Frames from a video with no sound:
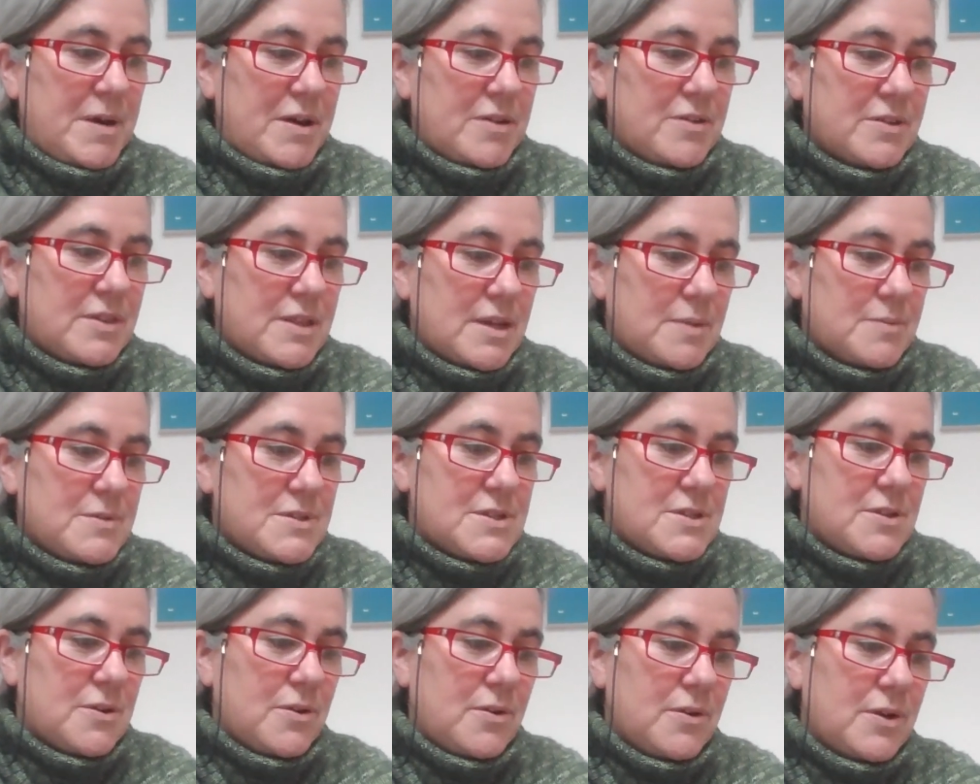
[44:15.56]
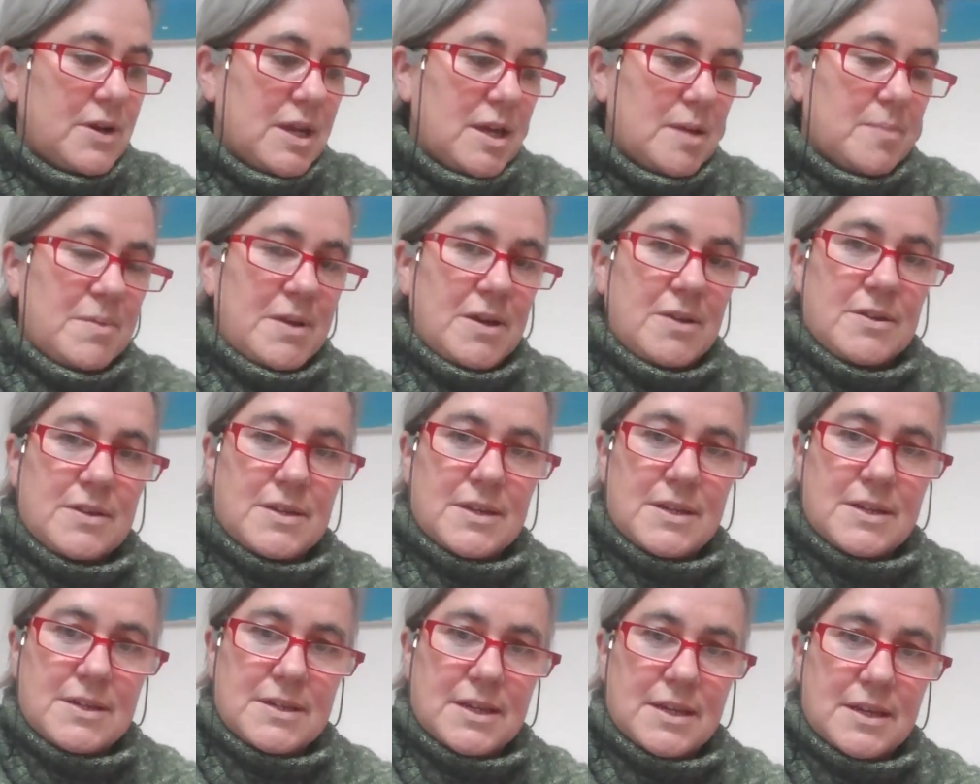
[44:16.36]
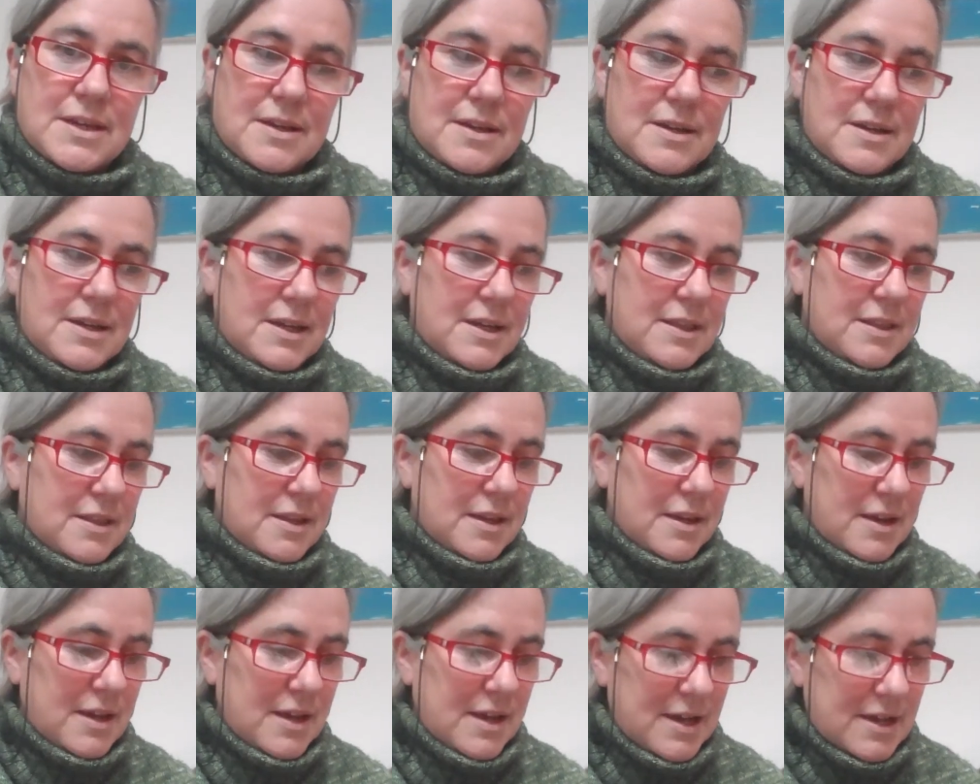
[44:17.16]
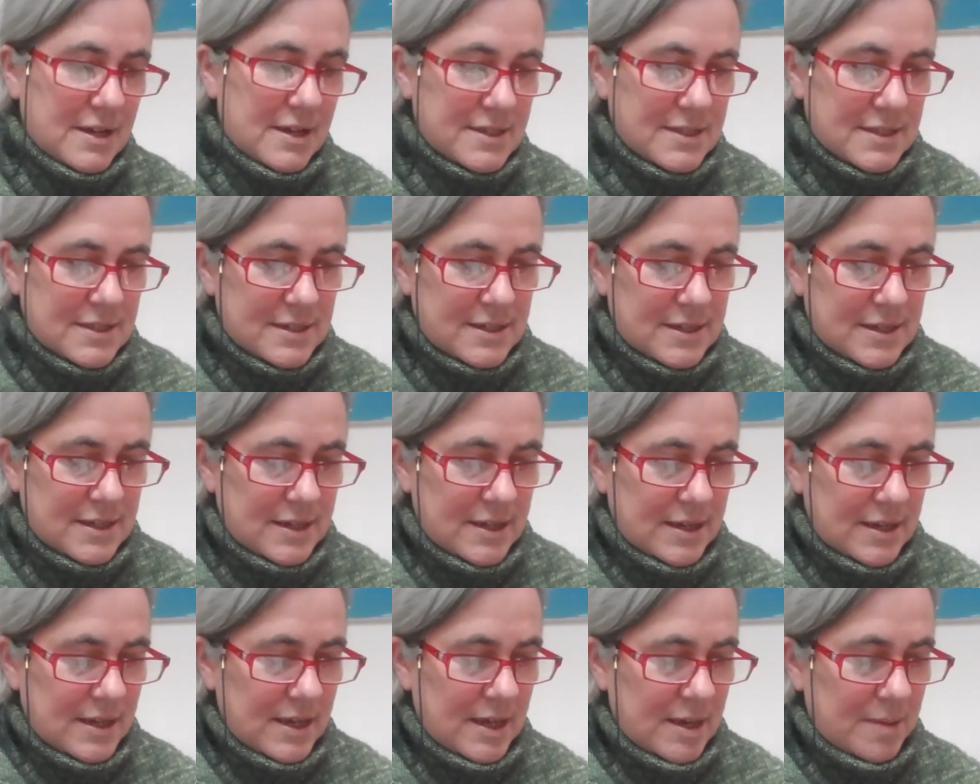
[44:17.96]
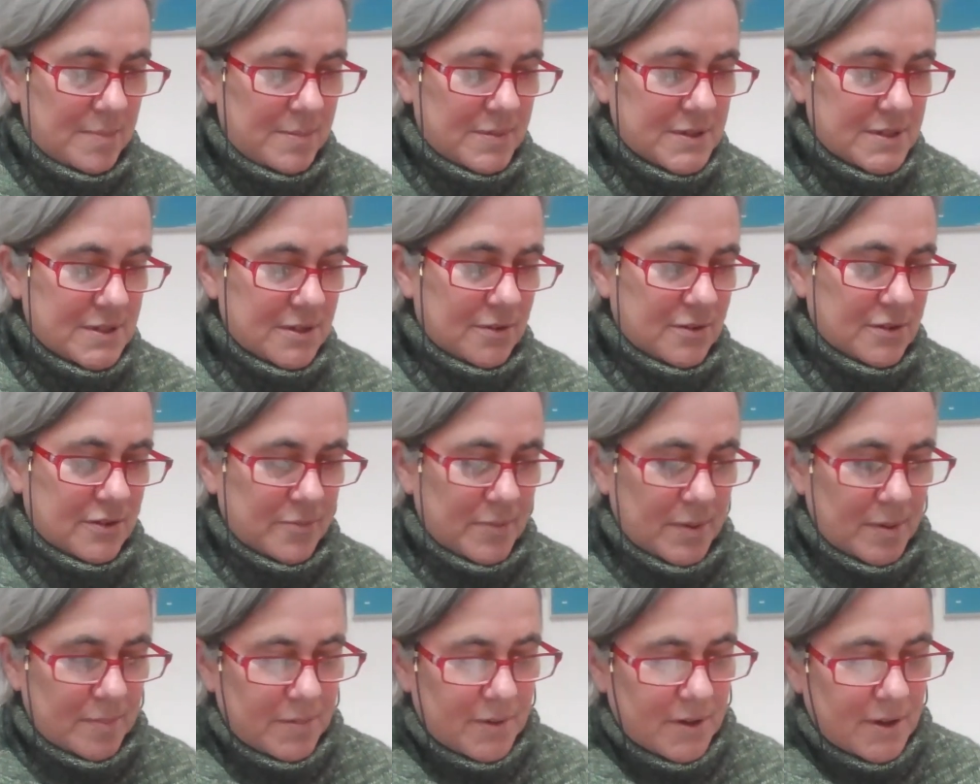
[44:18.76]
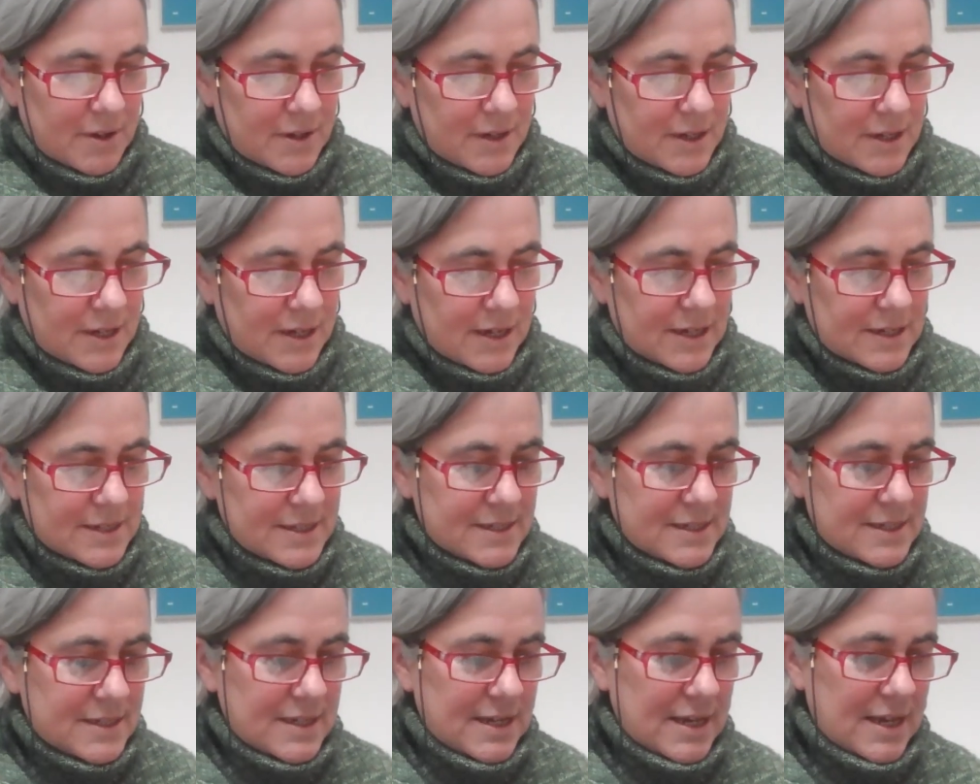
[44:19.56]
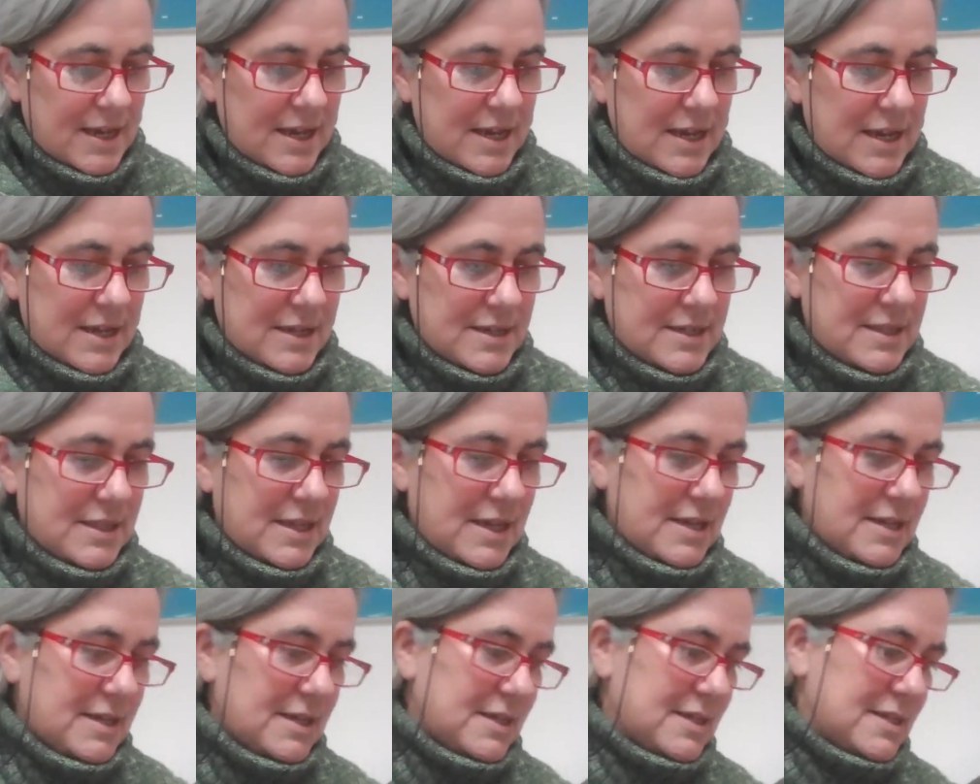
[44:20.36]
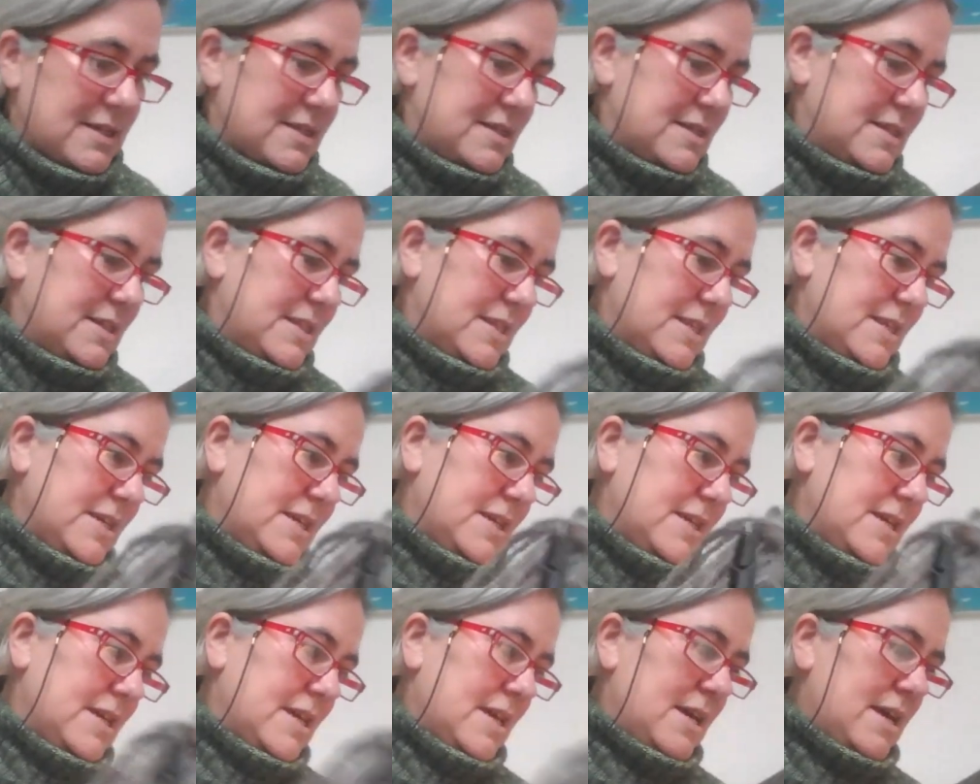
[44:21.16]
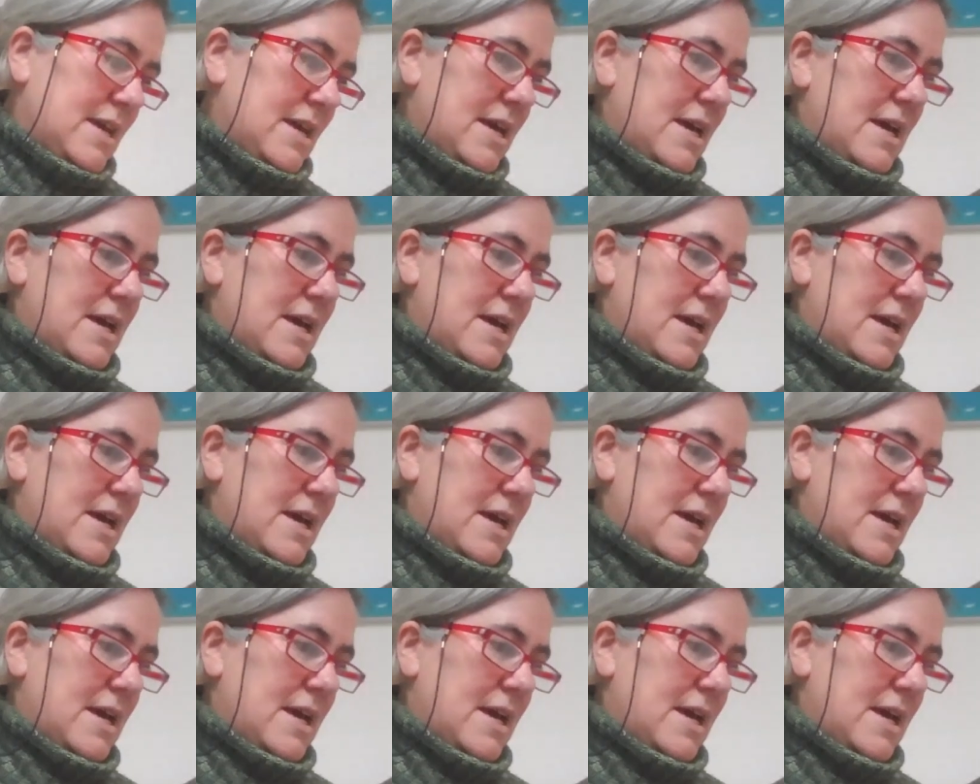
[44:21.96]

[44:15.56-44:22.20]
pattern that I was talking about knitting in the last episode of my podcast, and that is the